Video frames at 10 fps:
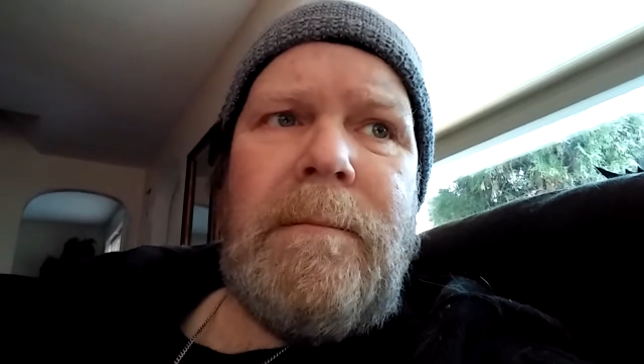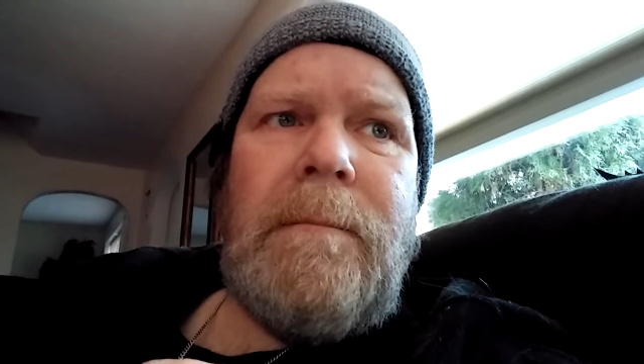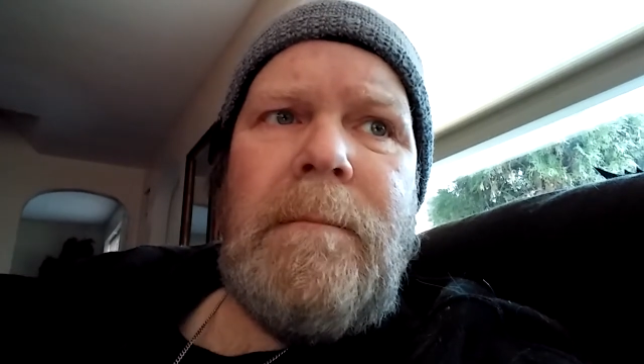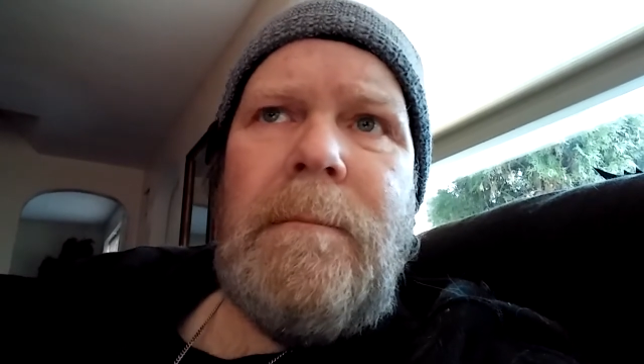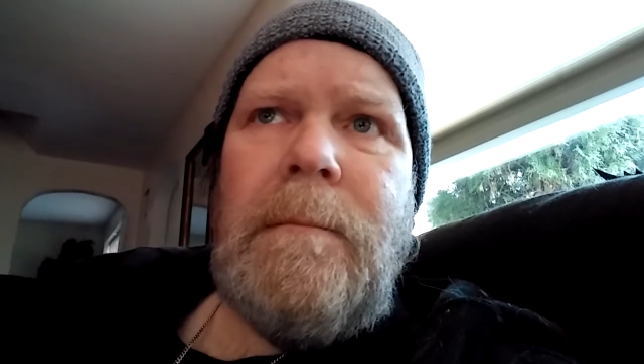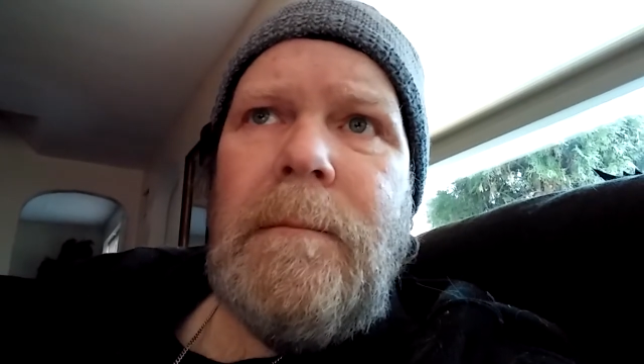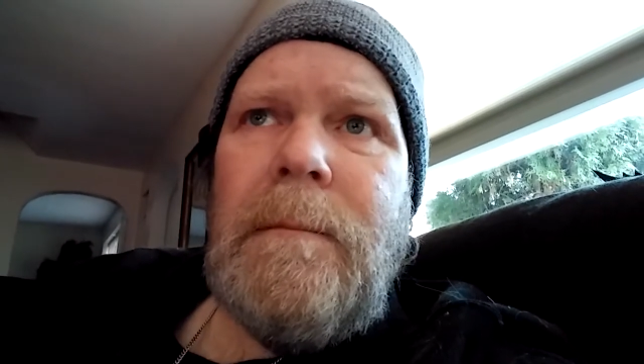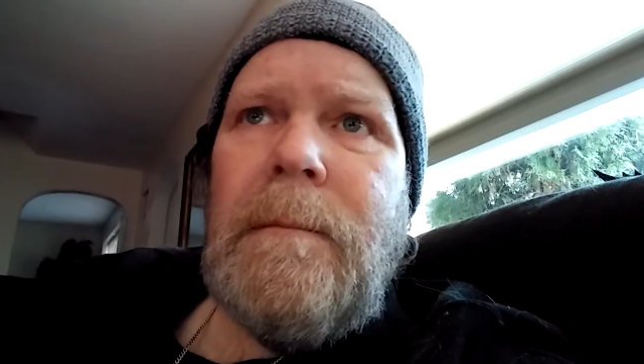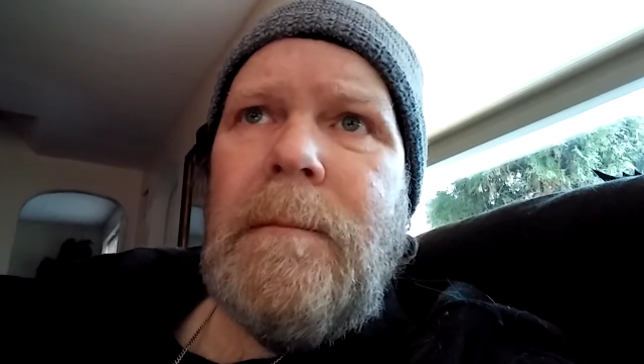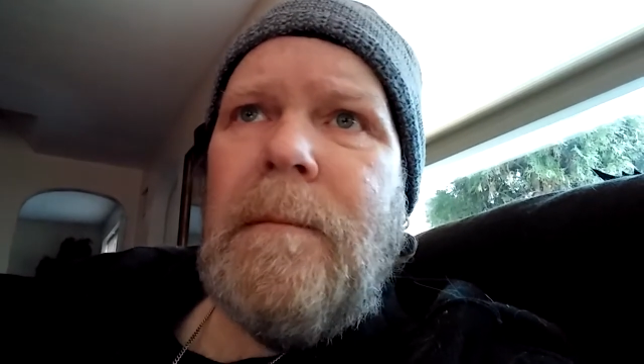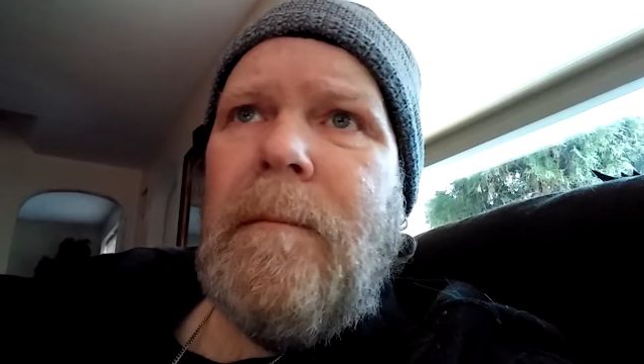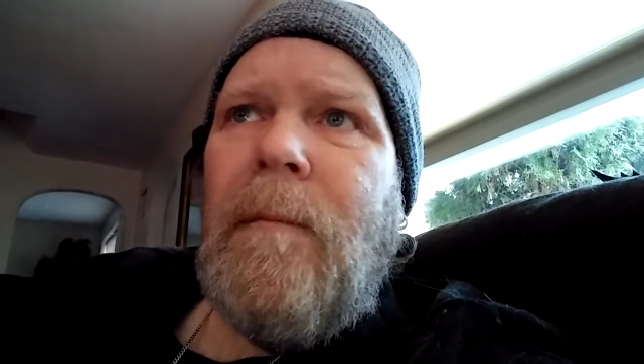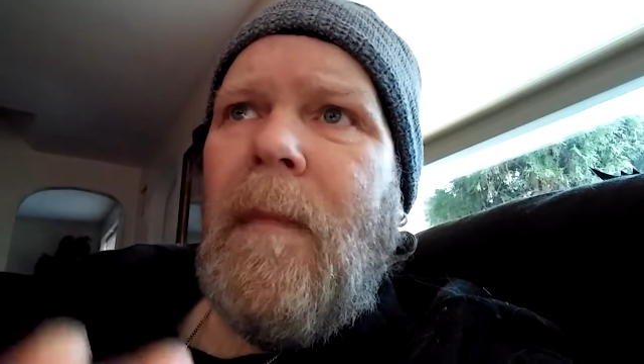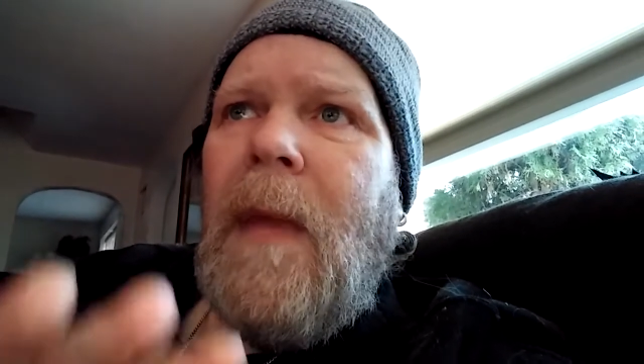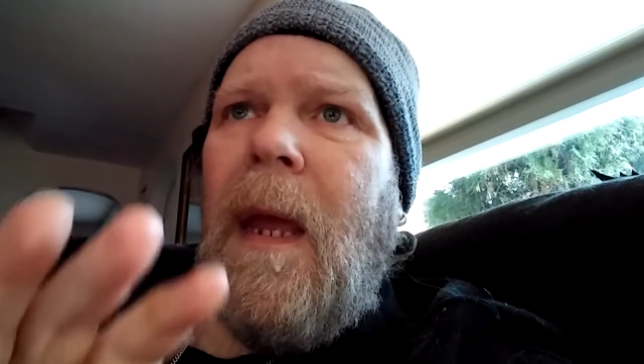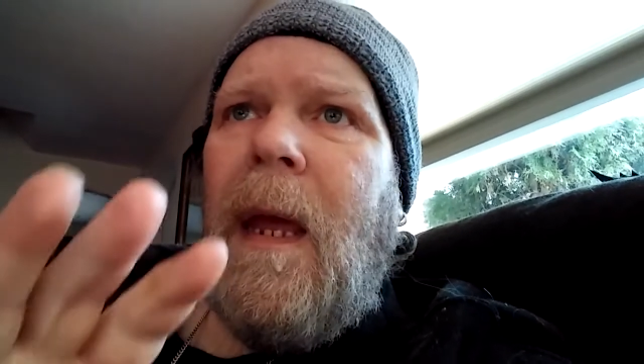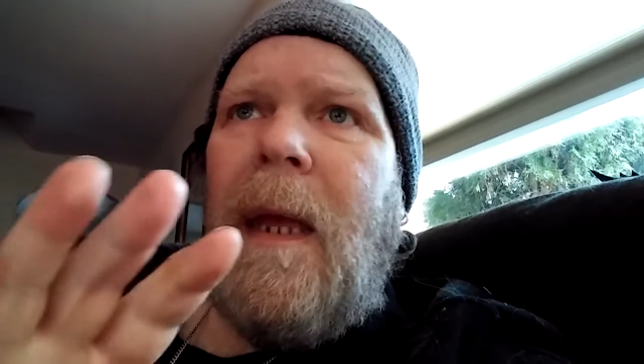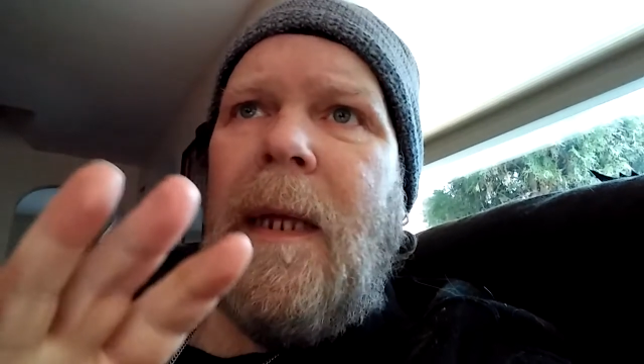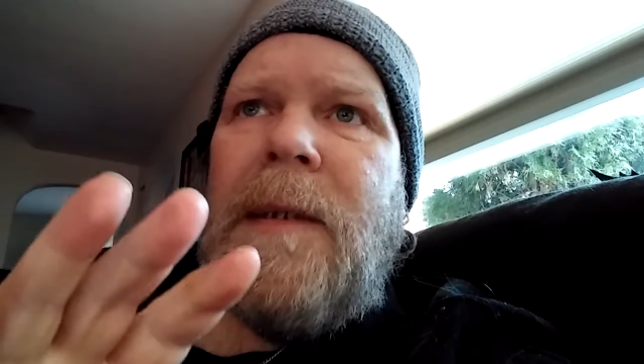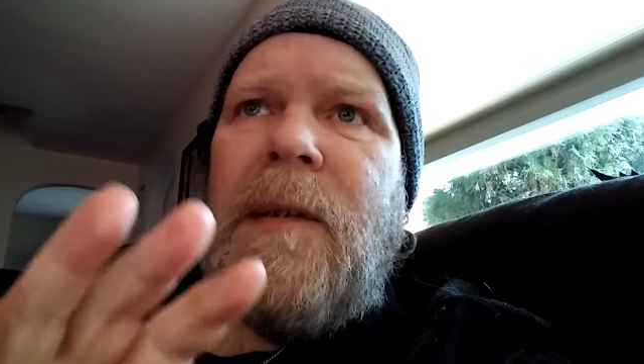Mmm.
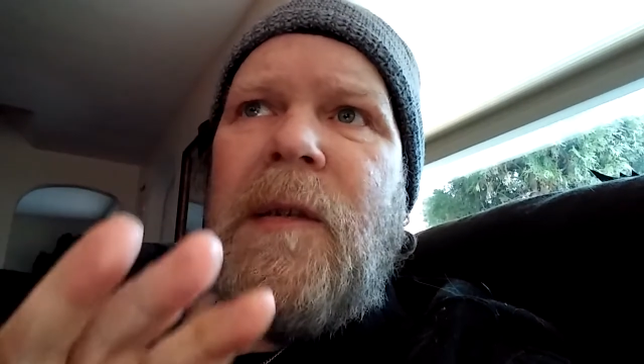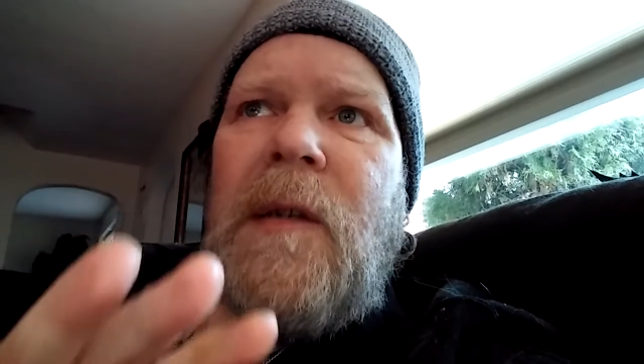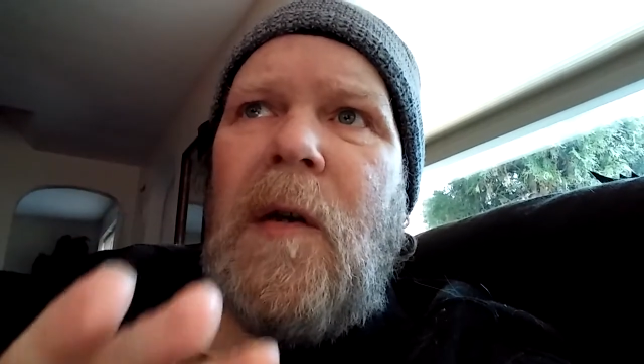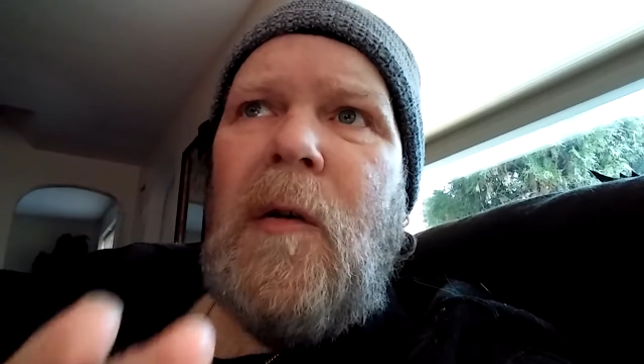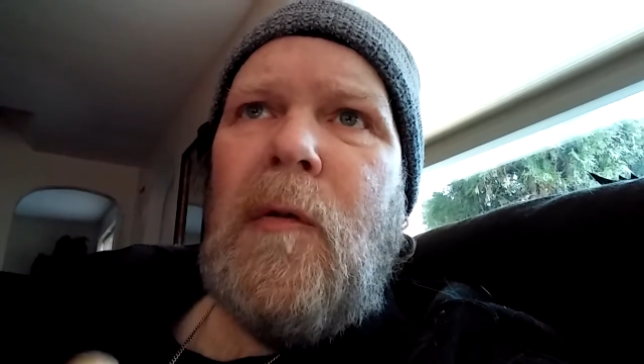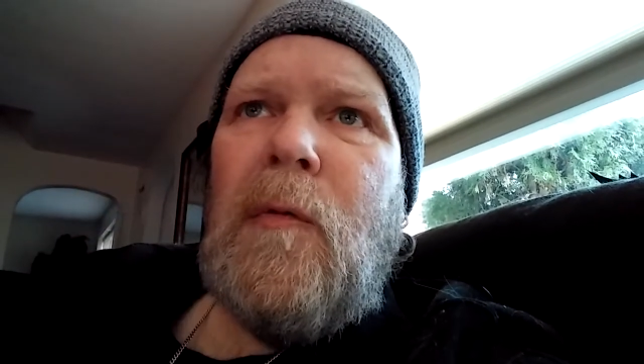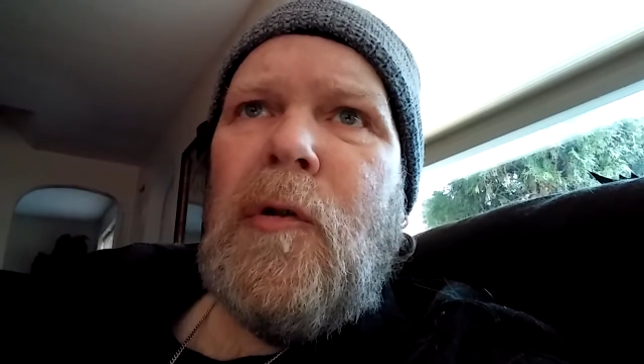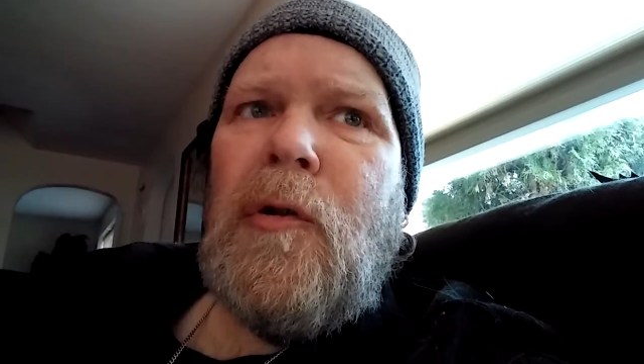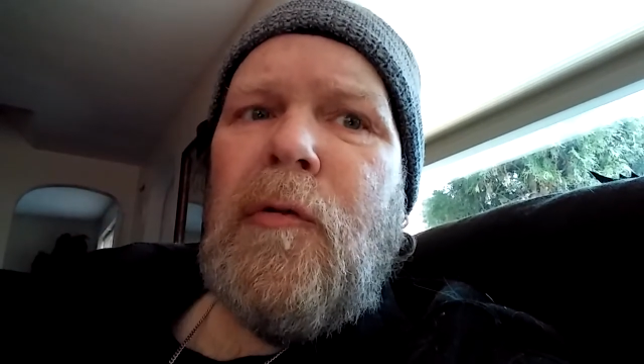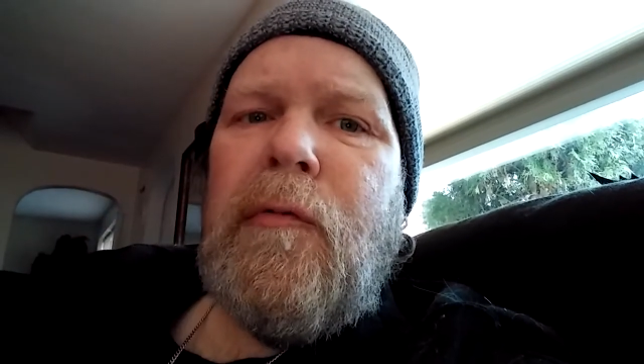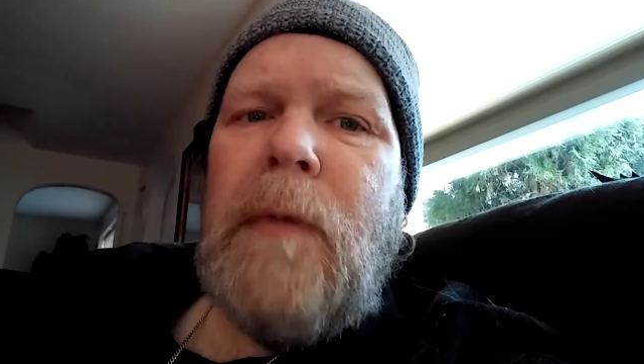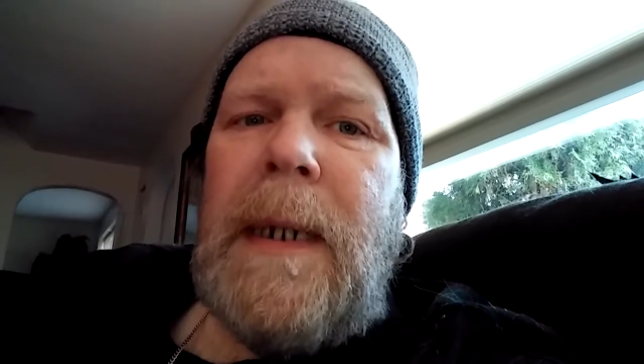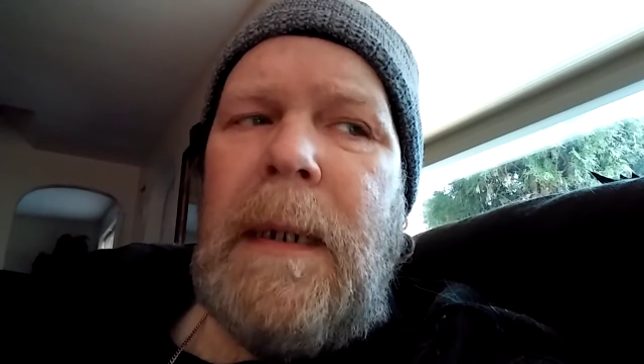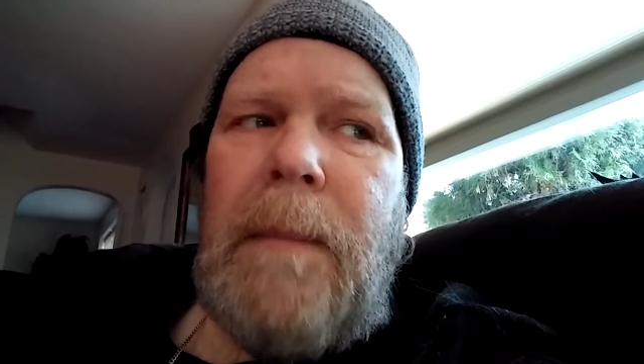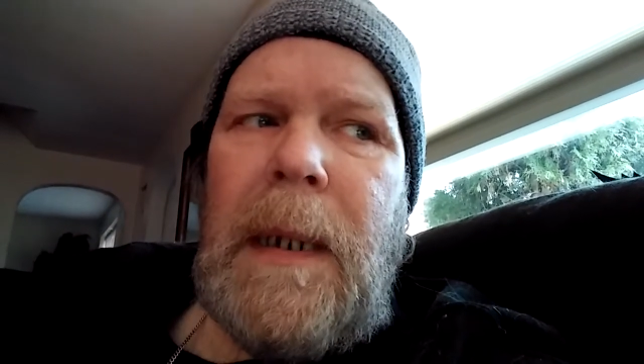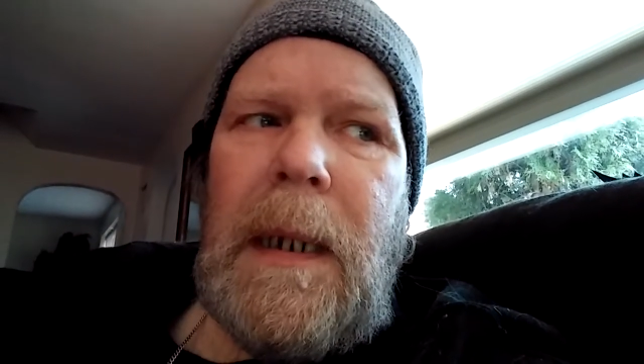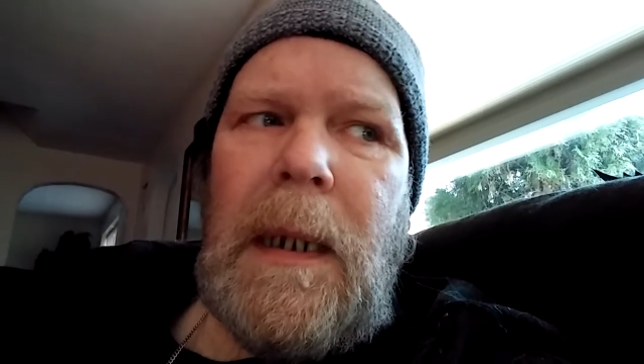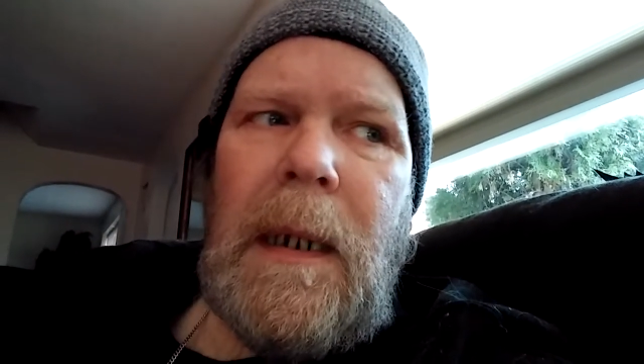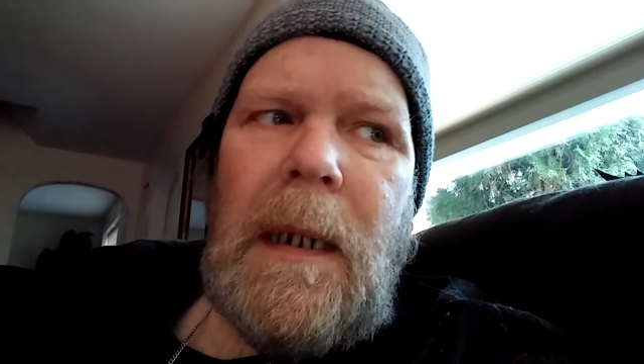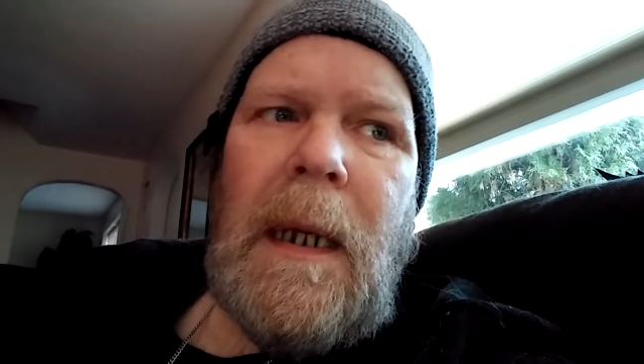It's so
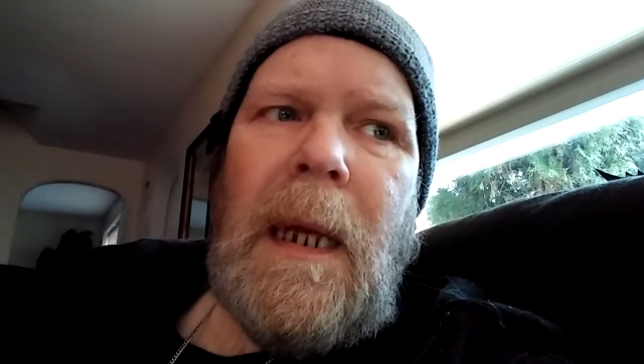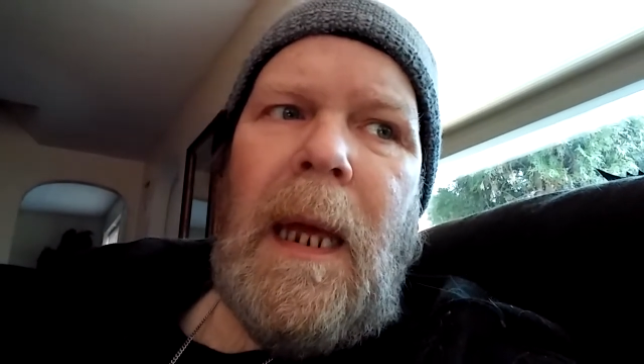creamy.